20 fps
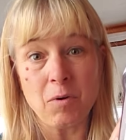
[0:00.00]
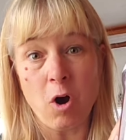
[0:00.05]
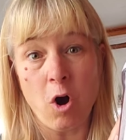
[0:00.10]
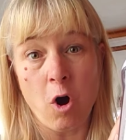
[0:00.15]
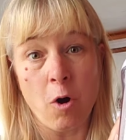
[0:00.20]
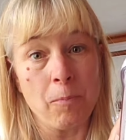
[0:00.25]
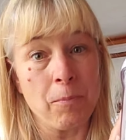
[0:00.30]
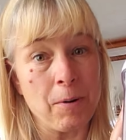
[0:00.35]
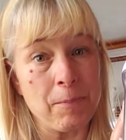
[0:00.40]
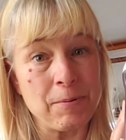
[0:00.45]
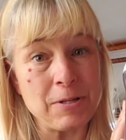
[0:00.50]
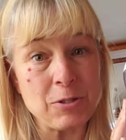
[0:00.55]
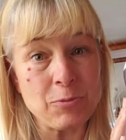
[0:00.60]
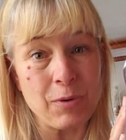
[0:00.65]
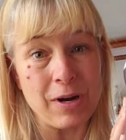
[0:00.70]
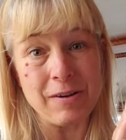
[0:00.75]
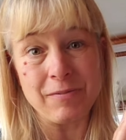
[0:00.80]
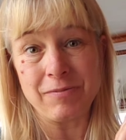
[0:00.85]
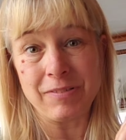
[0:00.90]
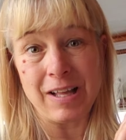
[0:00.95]
All-purpose
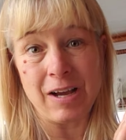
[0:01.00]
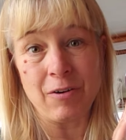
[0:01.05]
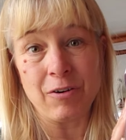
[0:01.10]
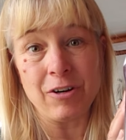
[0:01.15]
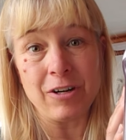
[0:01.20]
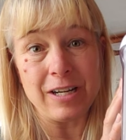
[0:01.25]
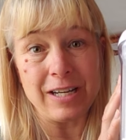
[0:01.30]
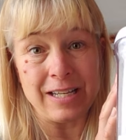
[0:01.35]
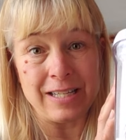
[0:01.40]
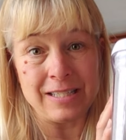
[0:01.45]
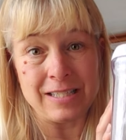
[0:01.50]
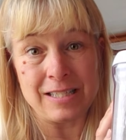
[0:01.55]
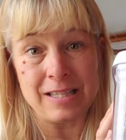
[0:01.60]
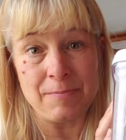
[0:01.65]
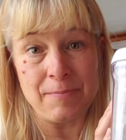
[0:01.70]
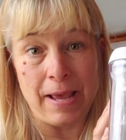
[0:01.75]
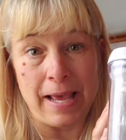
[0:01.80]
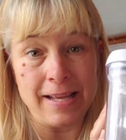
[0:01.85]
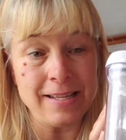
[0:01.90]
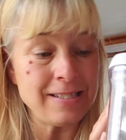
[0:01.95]
white flour is the
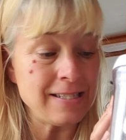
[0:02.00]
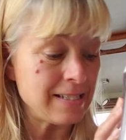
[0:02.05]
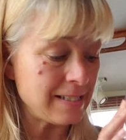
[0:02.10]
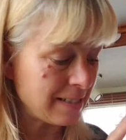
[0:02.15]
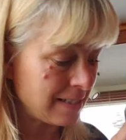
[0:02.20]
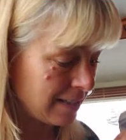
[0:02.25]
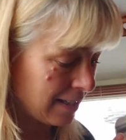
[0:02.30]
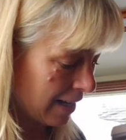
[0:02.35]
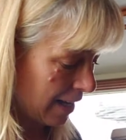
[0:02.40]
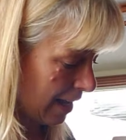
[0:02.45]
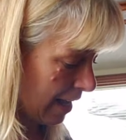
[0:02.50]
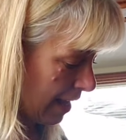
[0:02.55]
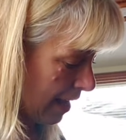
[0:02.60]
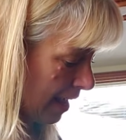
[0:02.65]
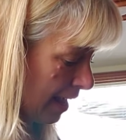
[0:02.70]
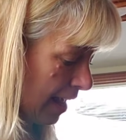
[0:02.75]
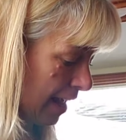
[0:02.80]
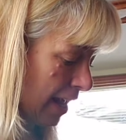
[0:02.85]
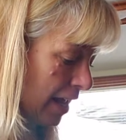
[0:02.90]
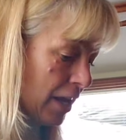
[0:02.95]
best.
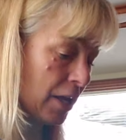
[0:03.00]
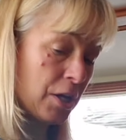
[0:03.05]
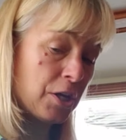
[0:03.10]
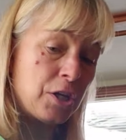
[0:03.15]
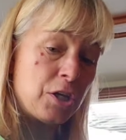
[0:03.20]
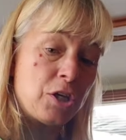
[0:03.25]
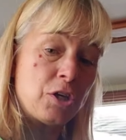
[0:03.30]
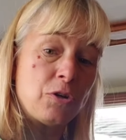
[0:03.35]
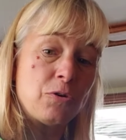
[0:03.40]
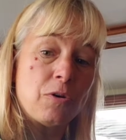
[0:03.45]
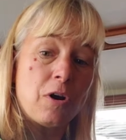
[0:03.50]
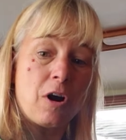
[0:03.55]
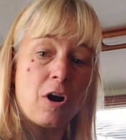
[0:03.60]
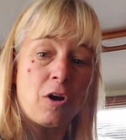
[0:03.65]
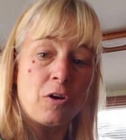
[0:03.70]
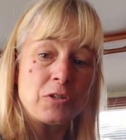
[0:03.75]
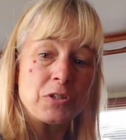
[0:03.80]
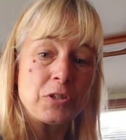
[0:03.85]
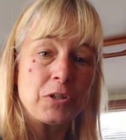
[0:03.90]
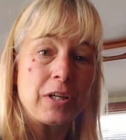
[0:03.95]
You are
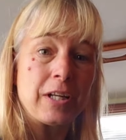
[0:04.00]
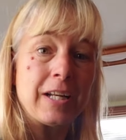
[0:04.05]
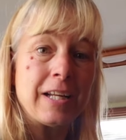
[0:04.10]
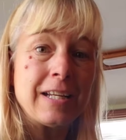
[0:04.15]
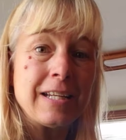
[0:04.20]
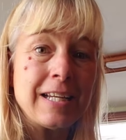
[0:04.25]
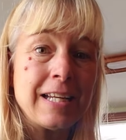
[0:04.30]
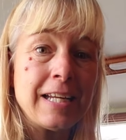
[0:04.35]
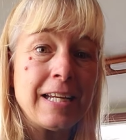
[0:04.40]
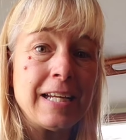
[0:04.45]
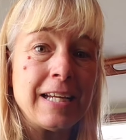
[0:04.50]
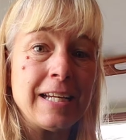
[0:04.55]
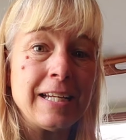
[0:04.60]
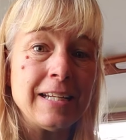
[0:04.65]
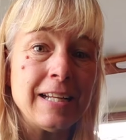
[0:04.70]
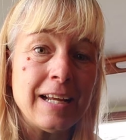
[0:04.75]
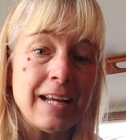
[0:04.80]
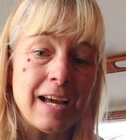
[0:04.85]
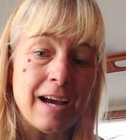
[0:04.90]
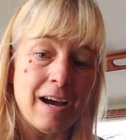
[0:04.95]
also going to
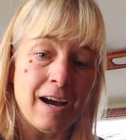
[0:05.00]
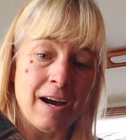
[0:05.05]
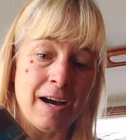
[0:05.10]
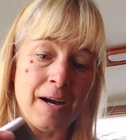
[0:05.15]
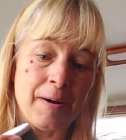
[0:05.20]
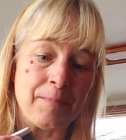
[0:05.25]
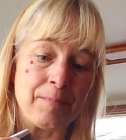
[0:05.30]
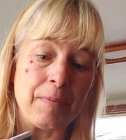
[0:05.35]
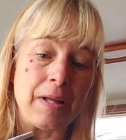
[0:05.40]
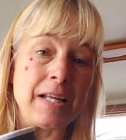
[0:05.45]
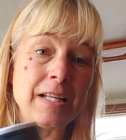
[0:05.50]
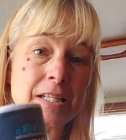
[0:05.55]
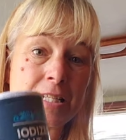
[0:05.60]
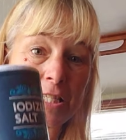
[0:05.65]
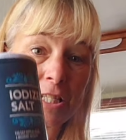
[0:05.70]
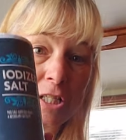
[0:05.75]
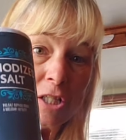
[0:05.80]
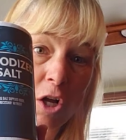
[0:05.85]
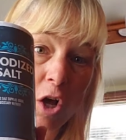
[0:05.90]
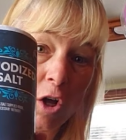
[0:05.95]
need
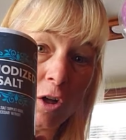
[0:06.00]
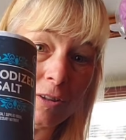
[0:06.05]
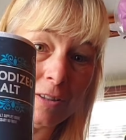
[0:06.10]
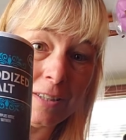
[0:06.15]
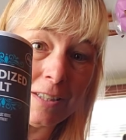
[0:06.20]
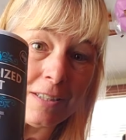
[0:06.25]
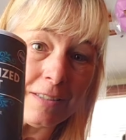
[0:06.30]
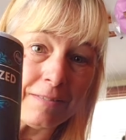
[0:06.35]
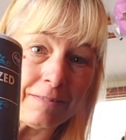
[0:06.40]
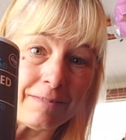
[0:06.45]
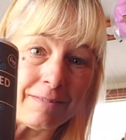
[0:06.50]
salt,